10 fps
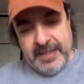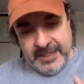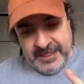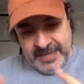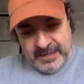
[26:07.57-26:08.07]

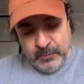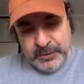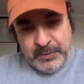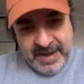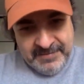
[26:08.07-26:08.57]
then when
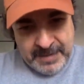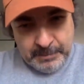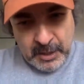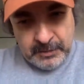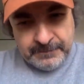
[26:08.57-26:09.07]
you have that
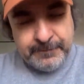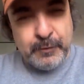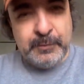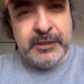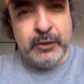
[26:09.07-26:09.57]
model
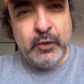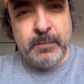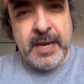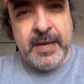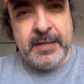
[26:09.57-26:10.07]
firmly in your
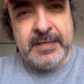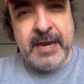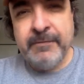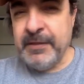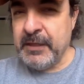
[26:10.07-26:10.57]
mind,
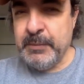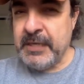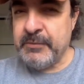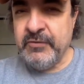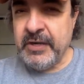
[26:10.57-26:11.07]
everything
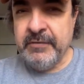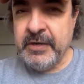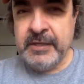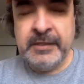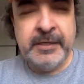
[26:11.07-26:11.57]
becomes very,
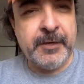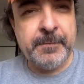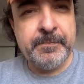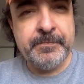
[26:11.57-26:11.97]
very clear.